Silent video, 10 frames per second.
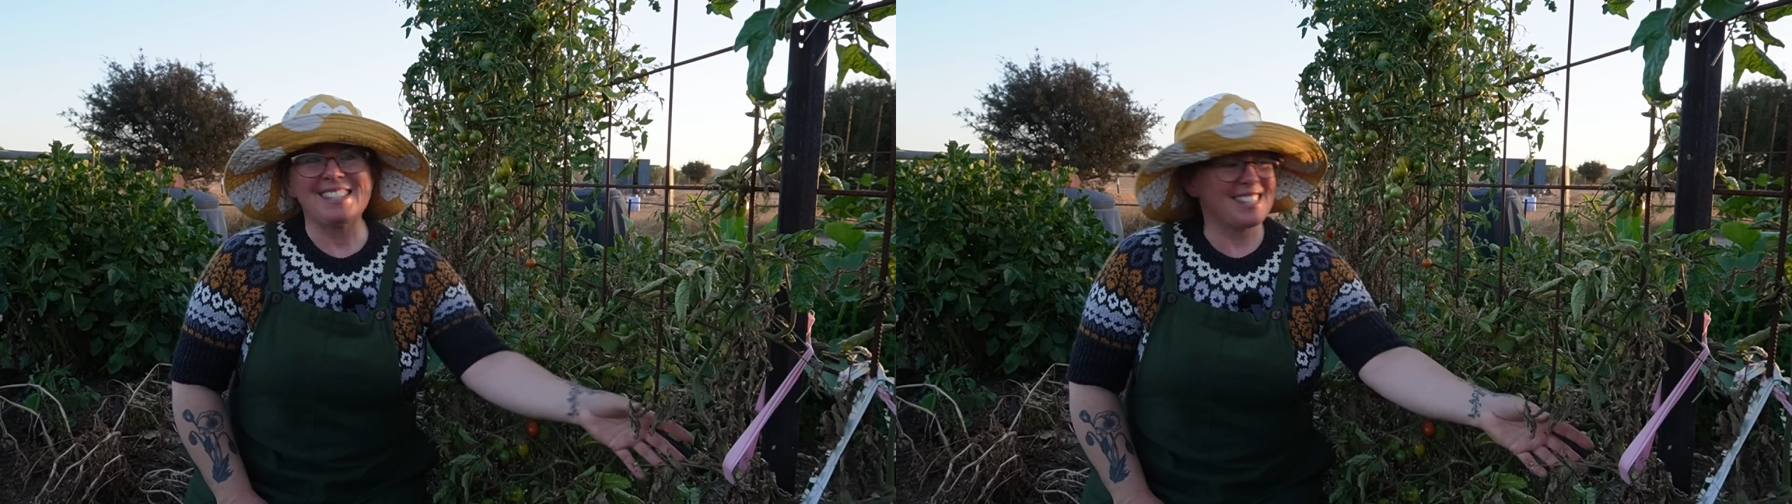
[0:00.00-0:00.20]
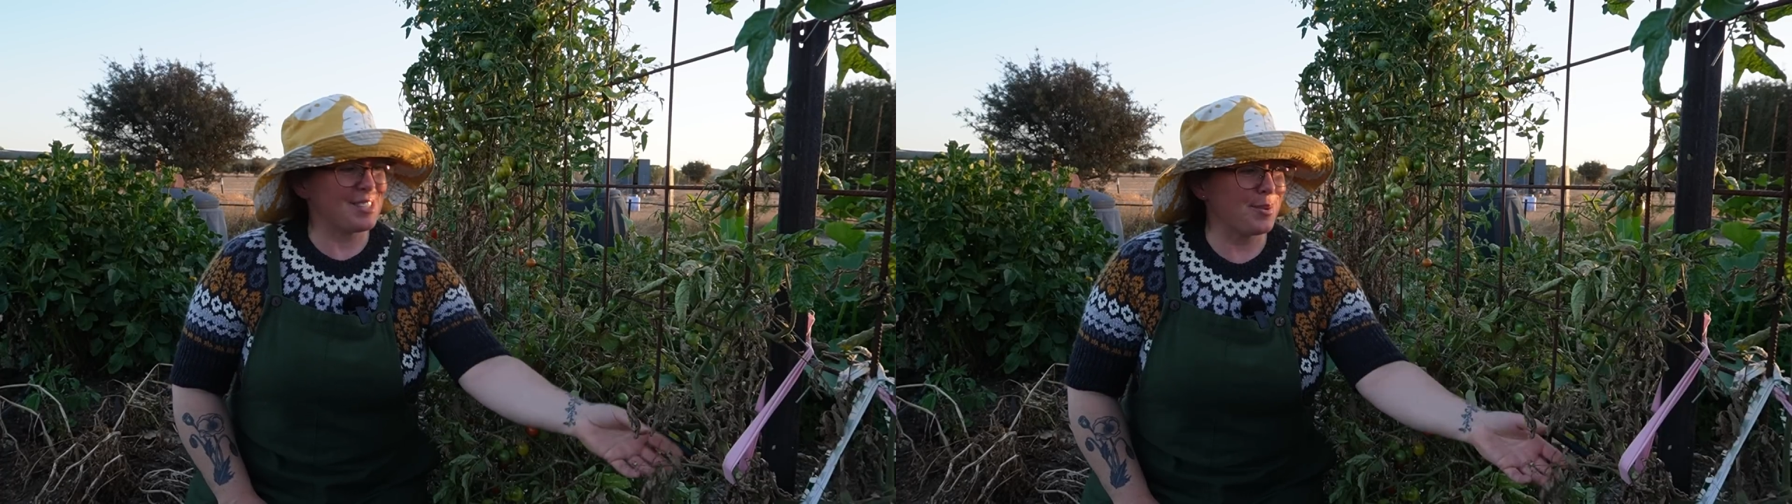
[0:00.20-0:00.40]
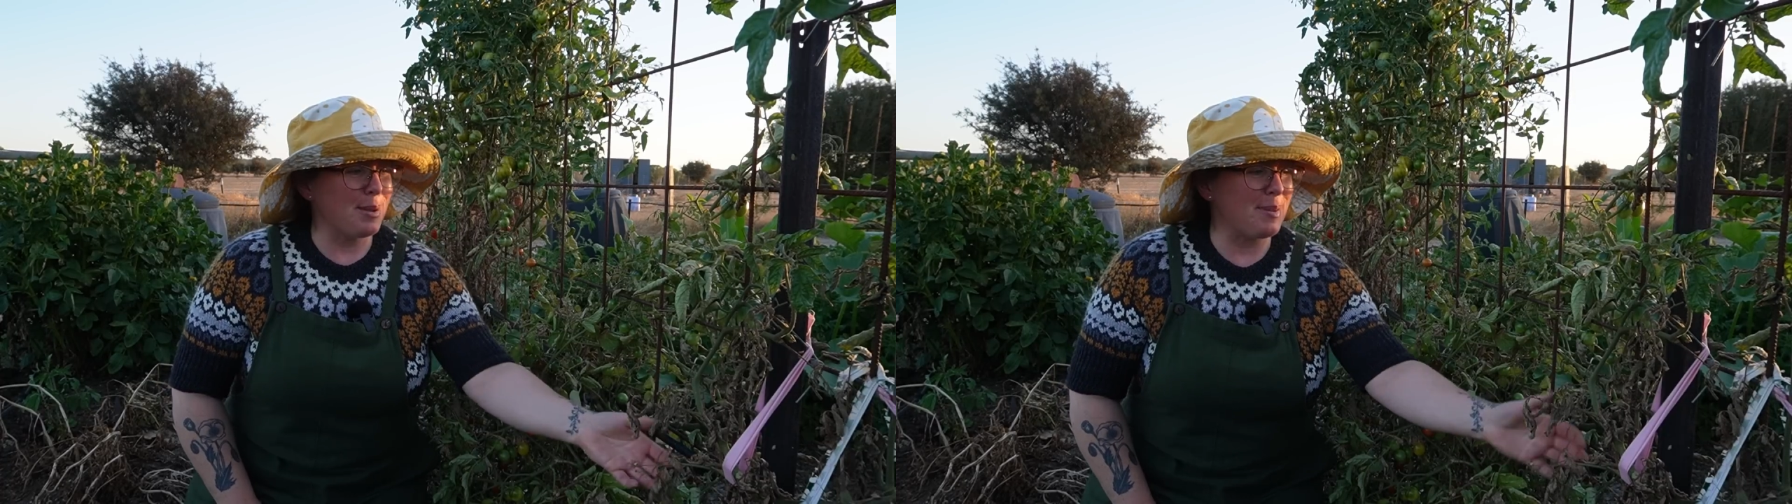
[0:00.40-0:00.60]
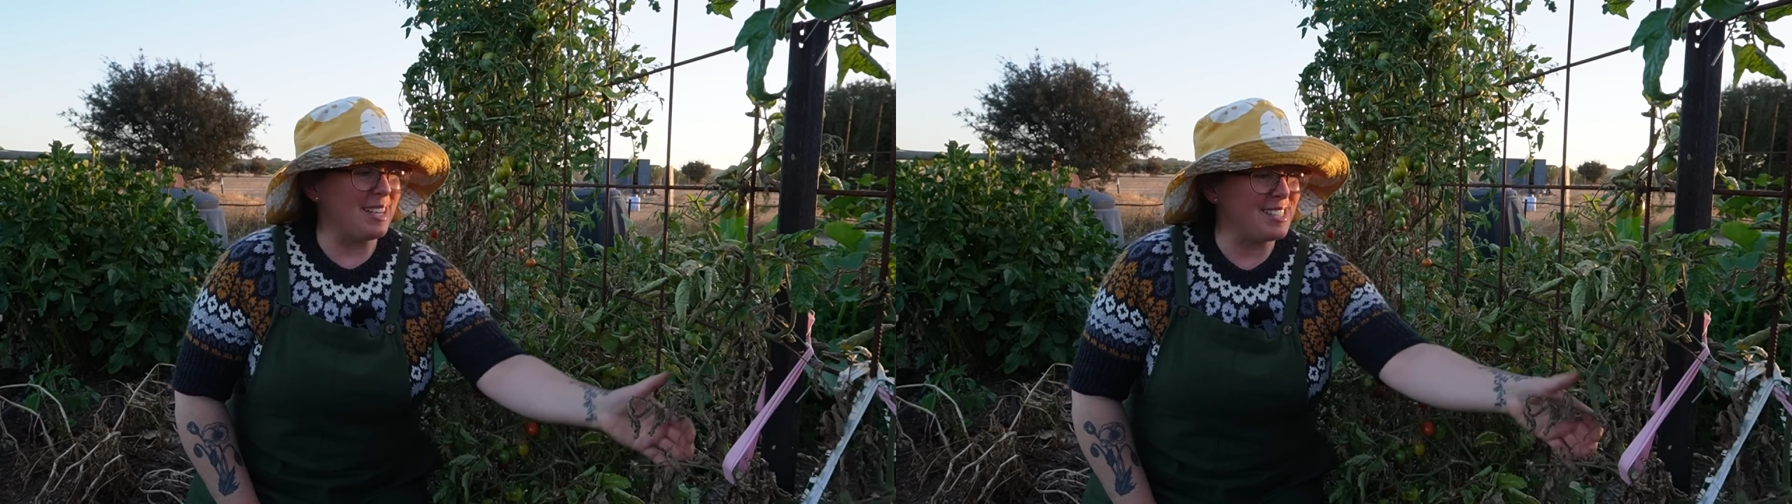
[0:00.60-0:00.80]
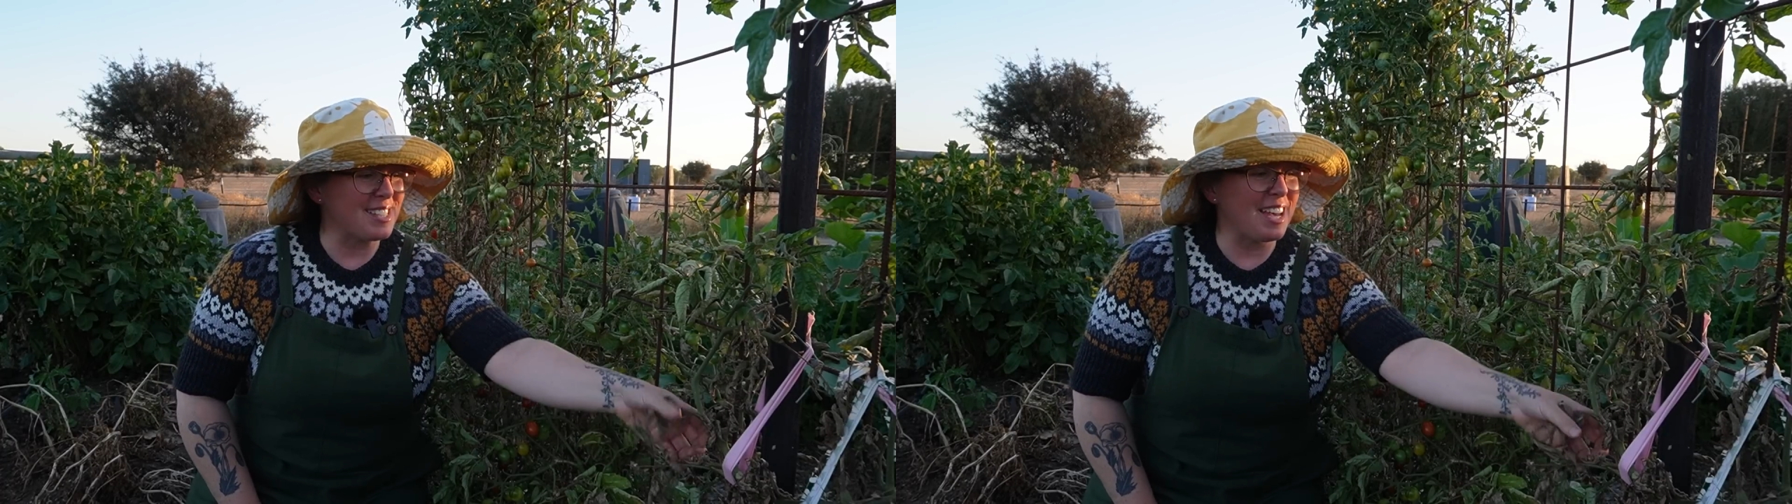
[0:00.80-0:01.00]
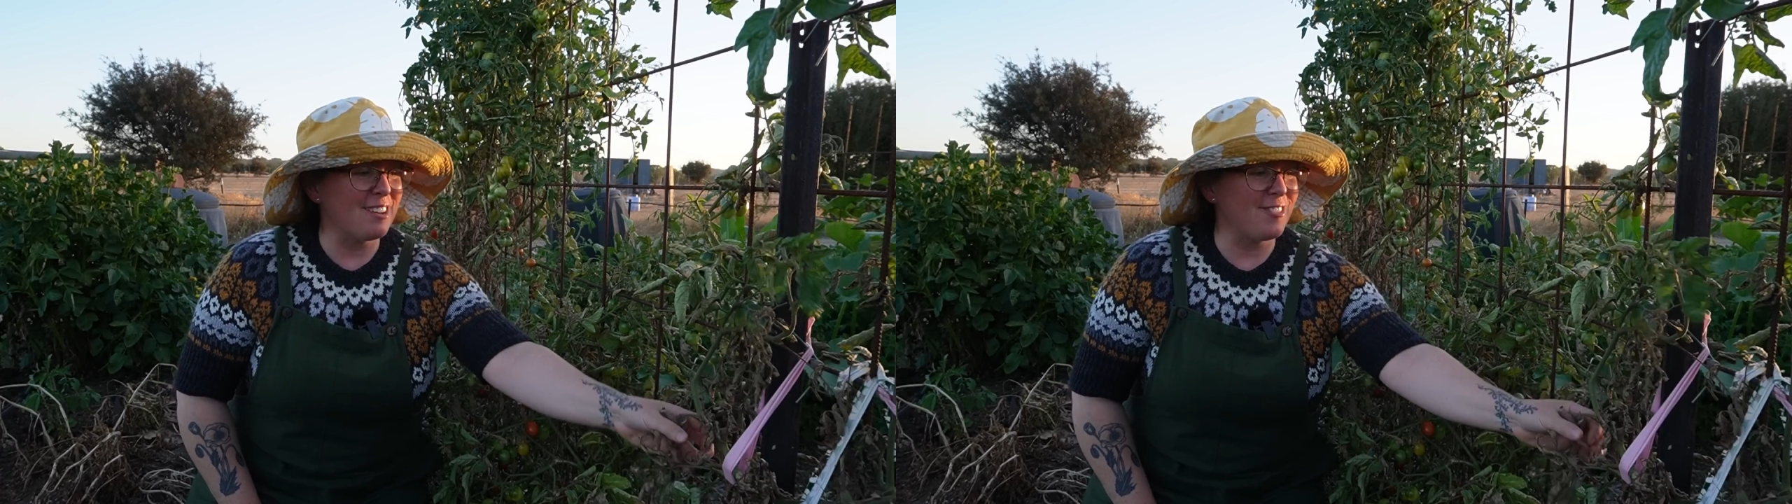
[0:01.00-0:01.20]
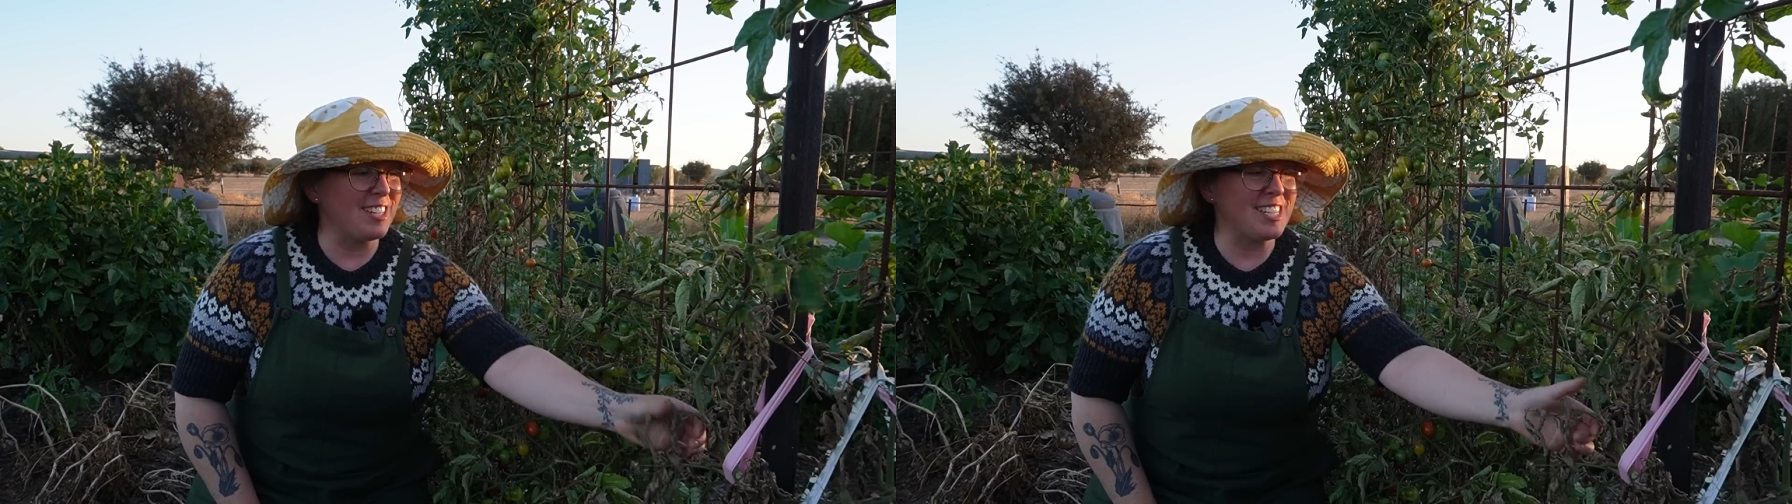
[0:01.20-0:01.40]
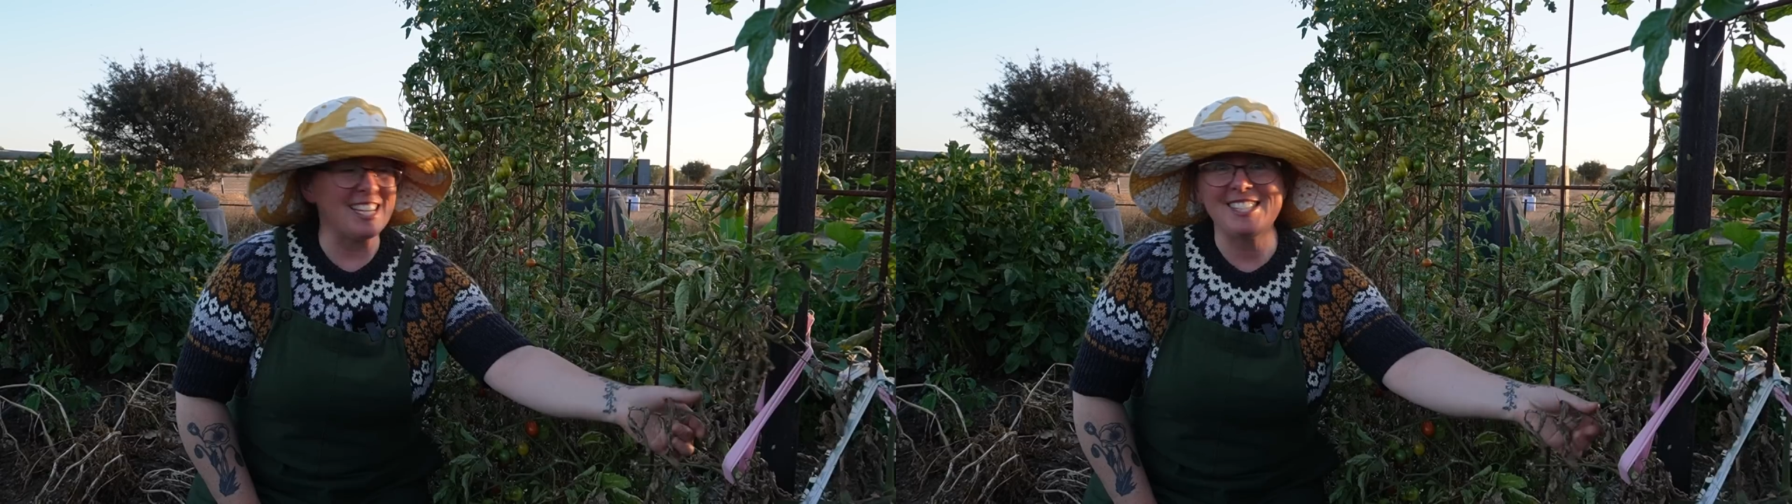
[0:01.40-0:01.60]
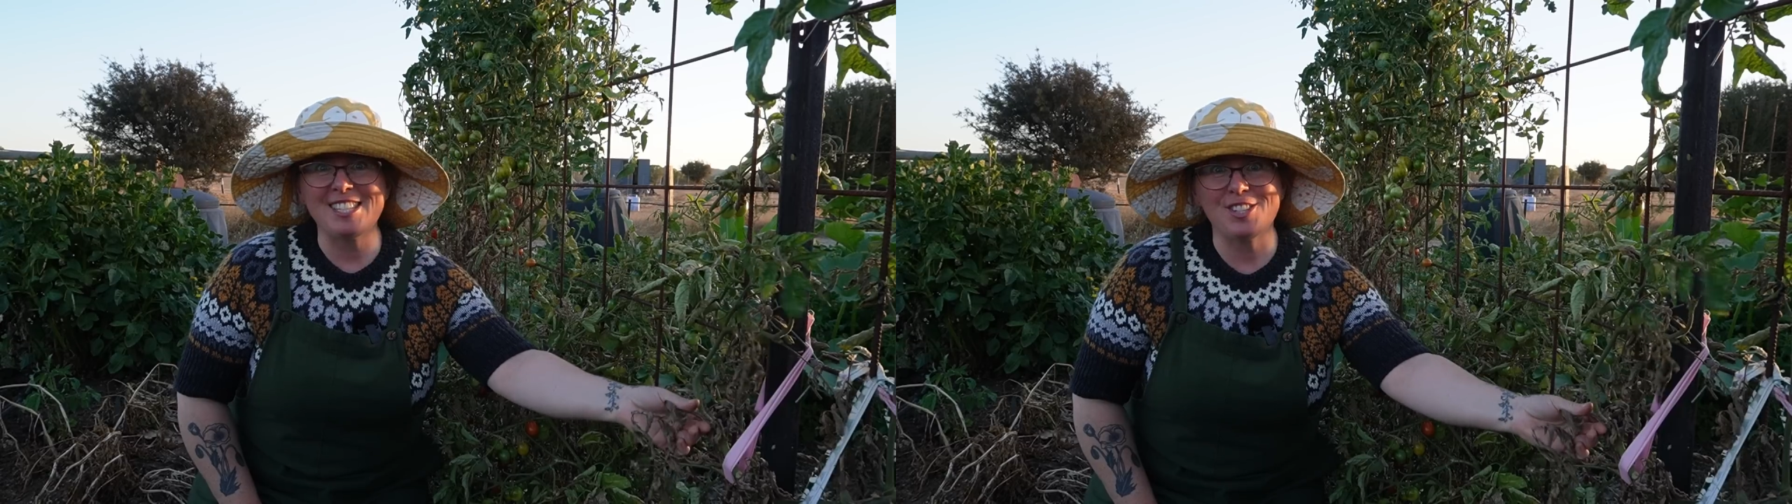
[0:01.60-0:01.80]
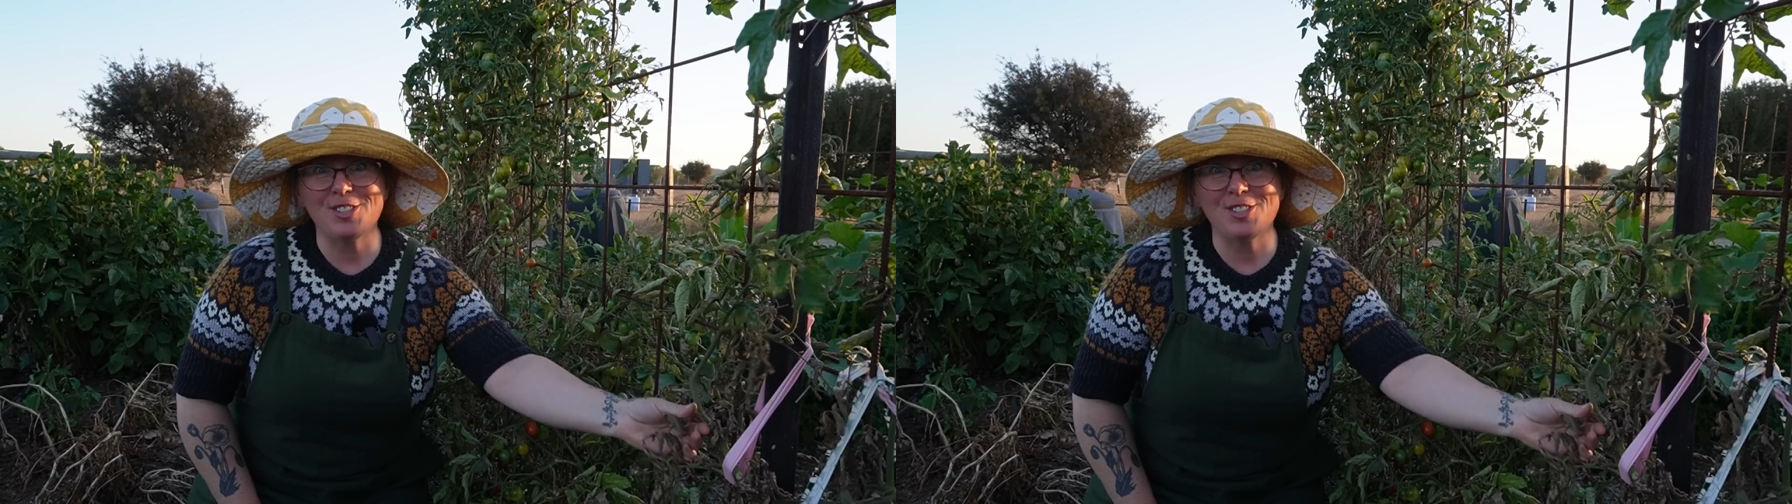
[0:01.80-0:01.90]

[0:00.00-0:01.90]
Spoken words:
Sweet peas are fantastic